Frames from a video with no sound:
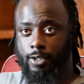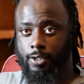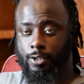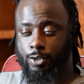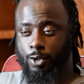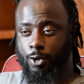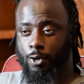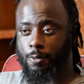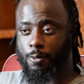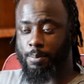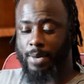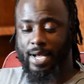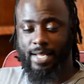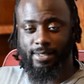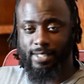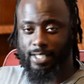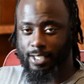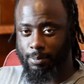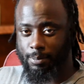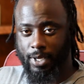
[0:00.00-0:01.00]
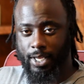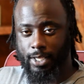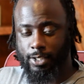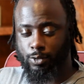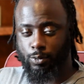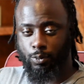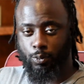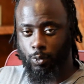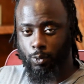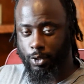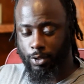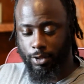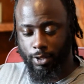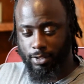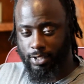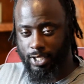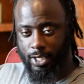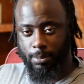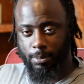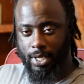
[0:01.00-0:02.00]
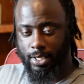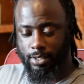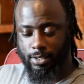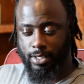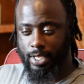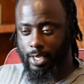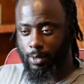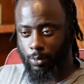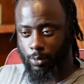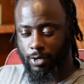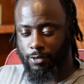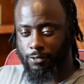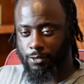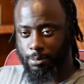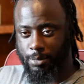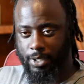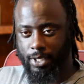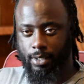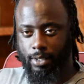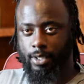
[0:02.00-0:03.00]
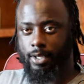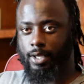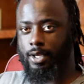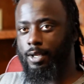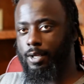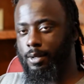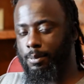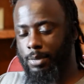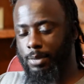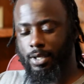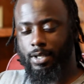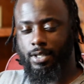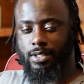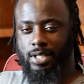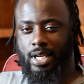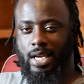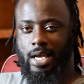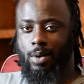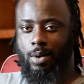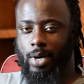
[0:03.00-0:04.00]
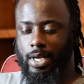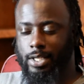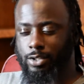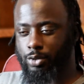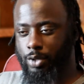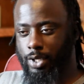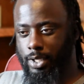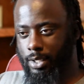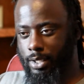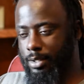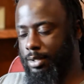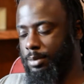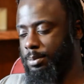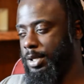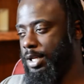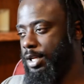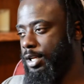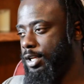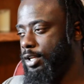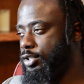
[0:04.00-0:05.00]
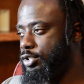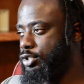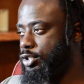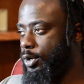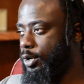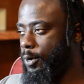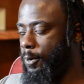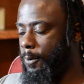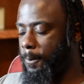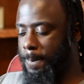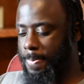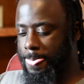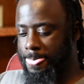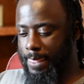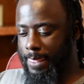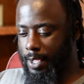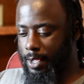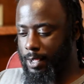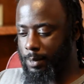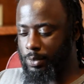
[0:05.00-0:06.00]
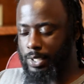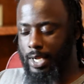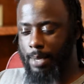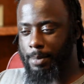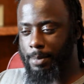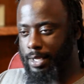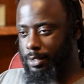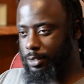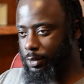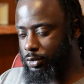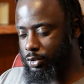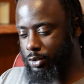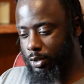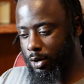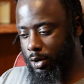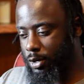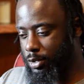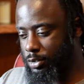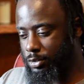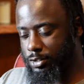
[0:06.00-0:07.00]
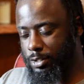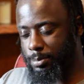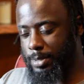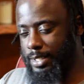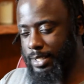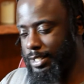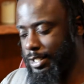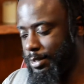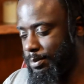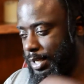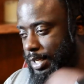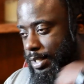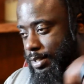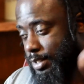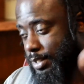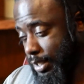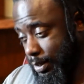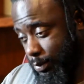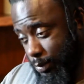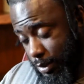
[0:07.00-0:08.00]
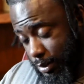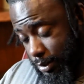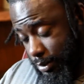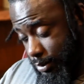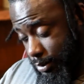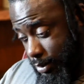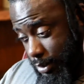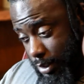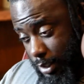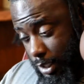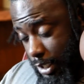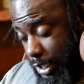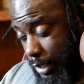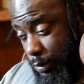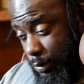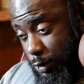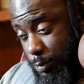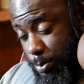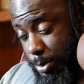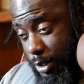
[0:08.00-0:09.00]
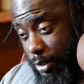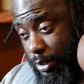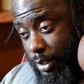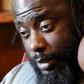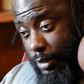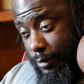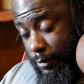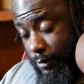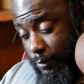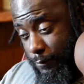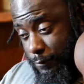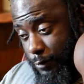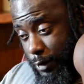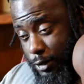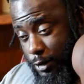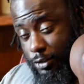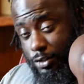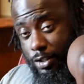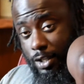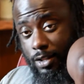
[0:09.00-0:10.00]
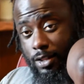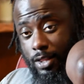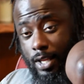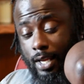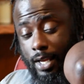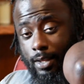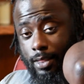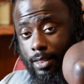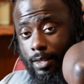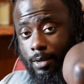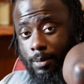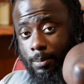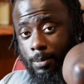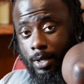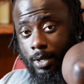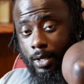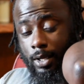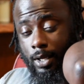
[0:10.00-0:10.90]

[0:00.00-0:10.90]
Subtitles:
So my teammates were the teammates they were for me because of how I treated them. So when I made those calls to my teammates, it was purely first to thank them,